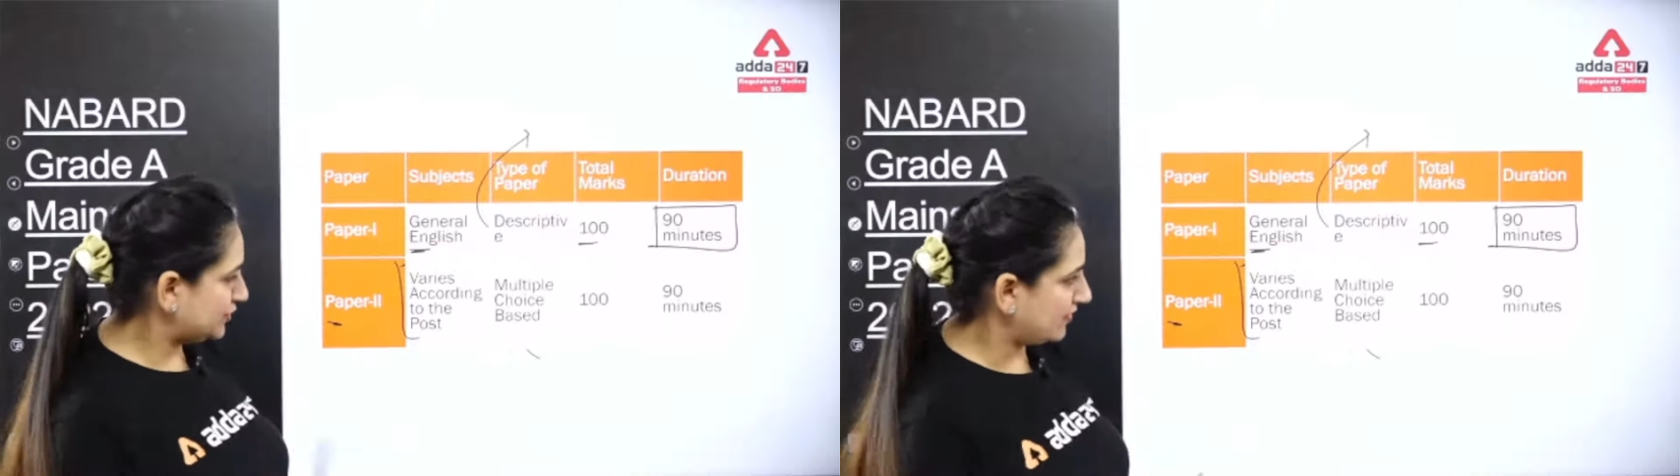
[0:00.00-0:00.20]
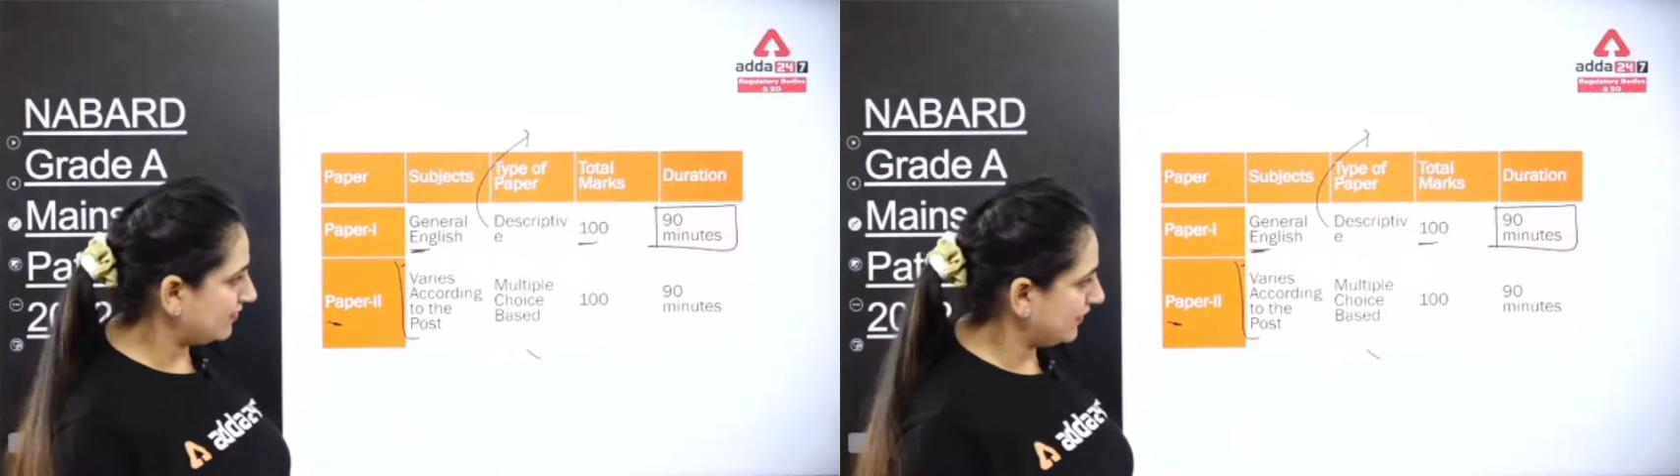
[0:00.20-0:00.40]

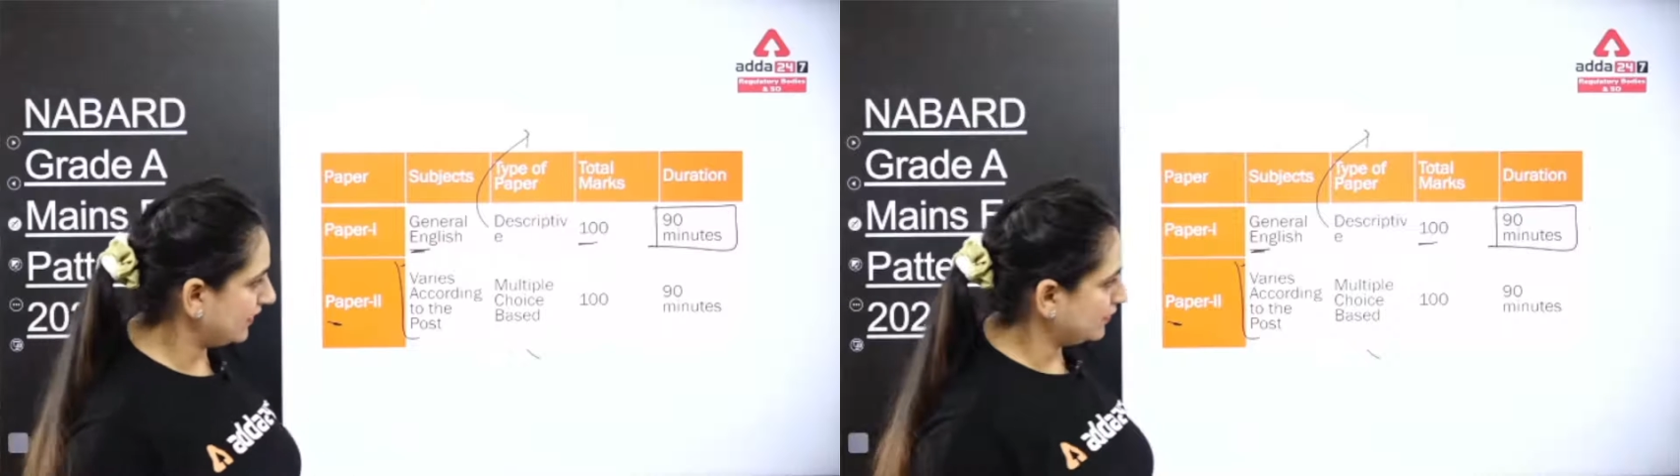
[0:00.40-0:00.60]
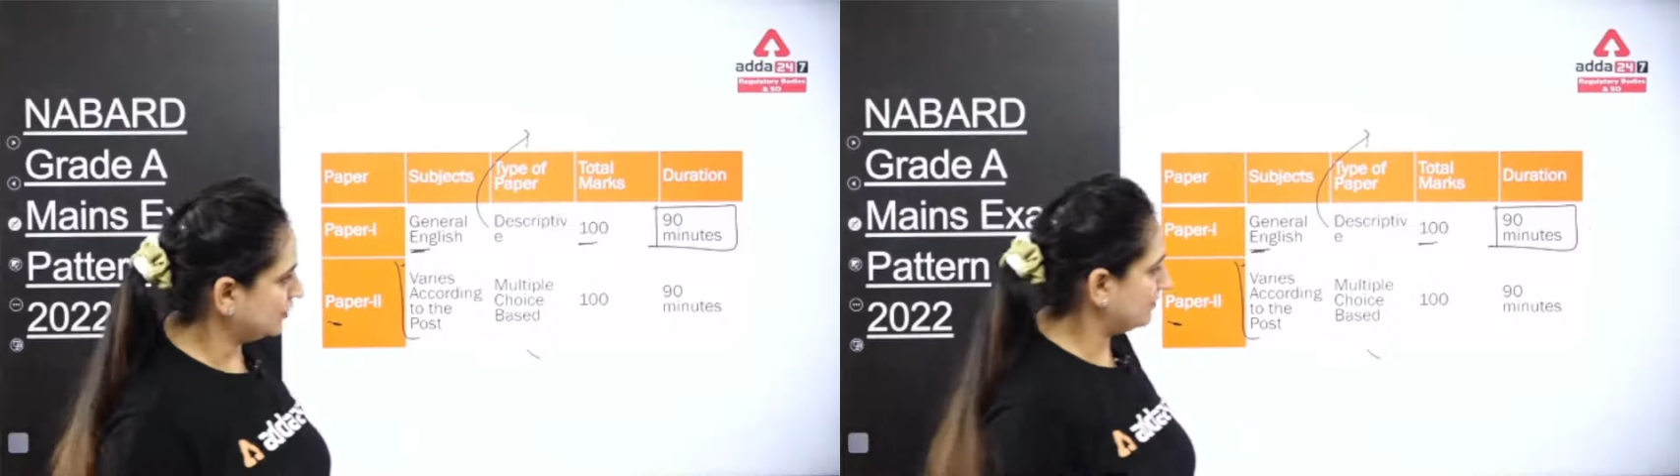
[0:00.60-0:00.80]
general
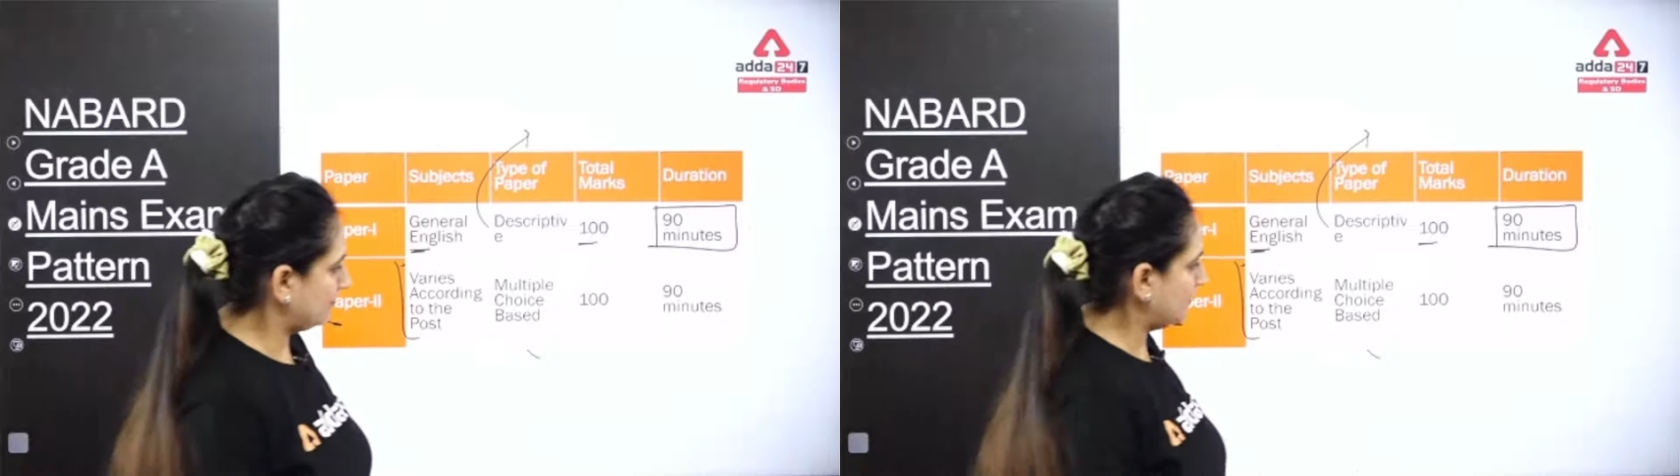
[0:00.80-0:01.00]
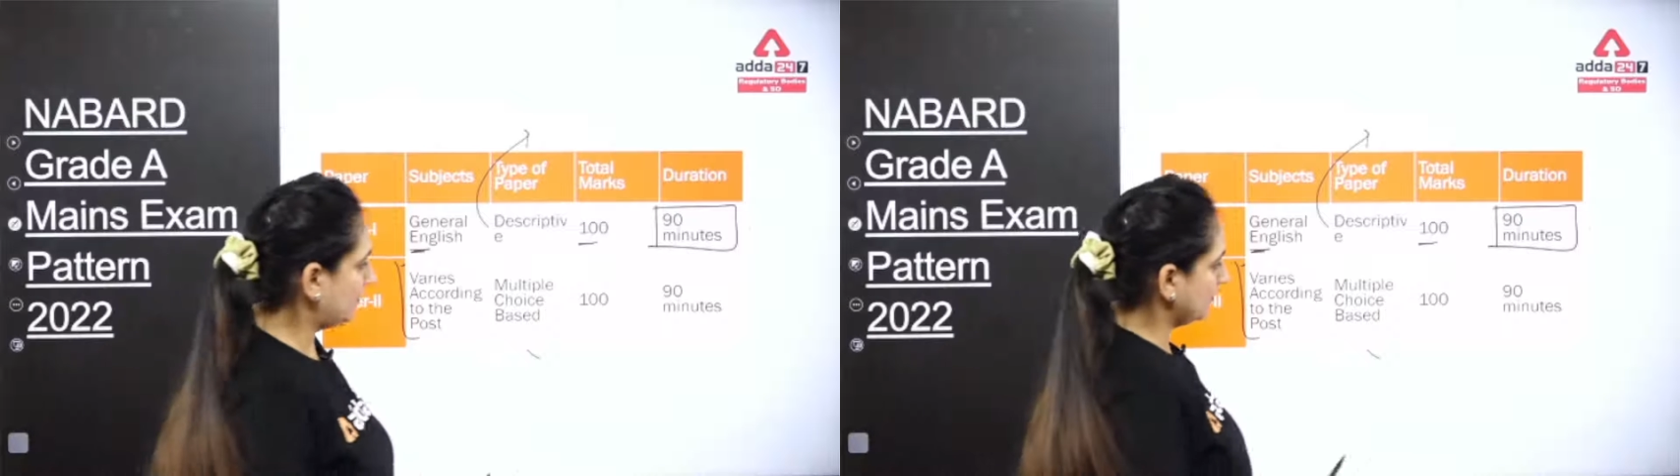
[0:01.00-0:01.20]
English
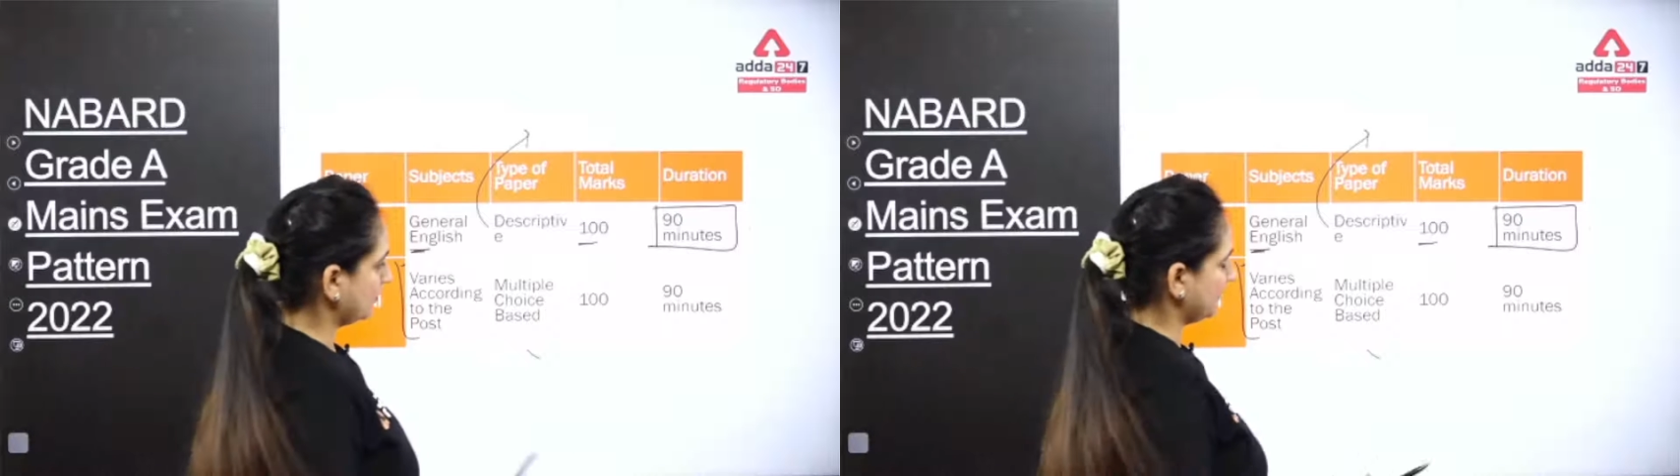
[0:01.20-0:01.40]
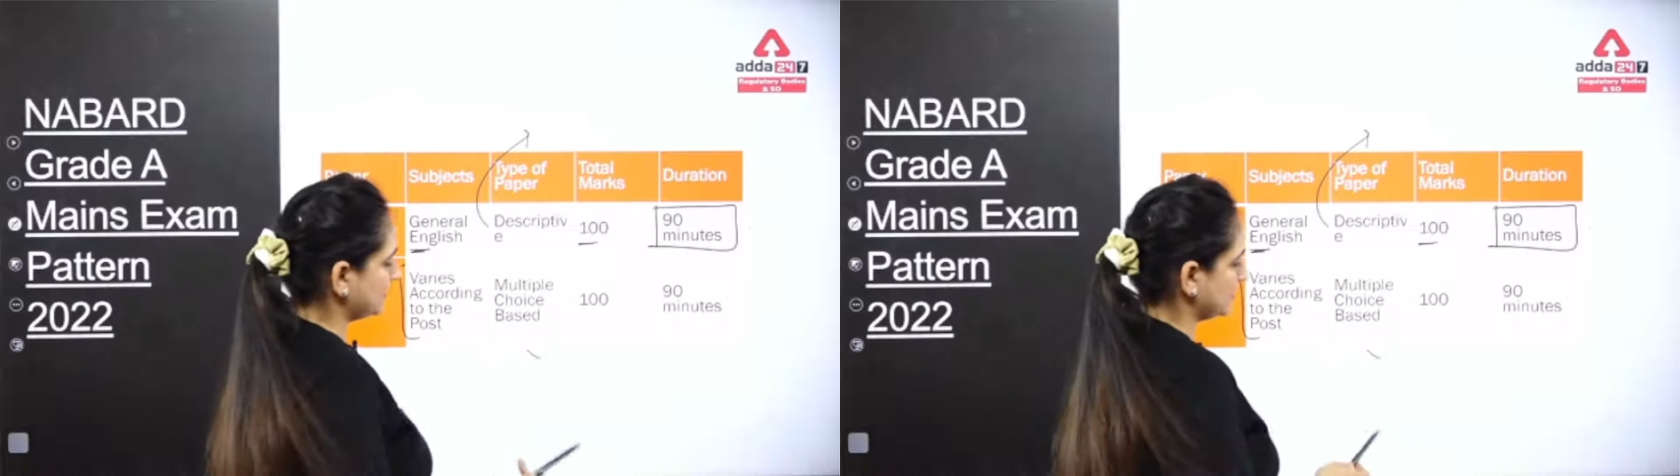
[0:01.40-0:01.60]

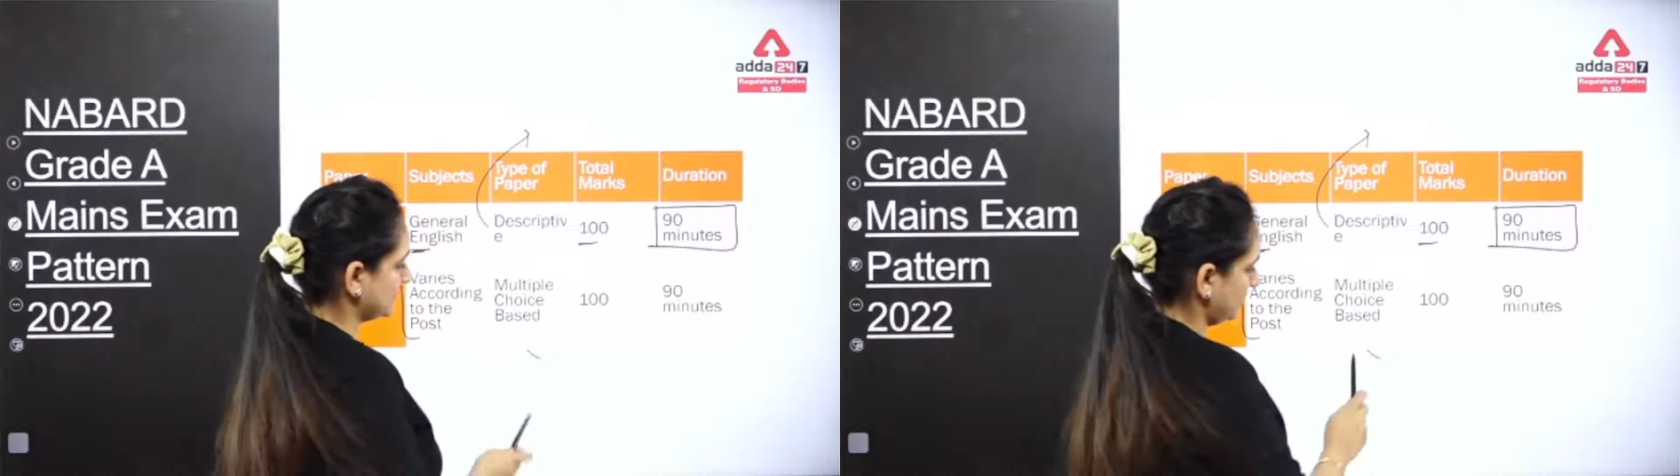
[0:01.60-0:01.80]
questions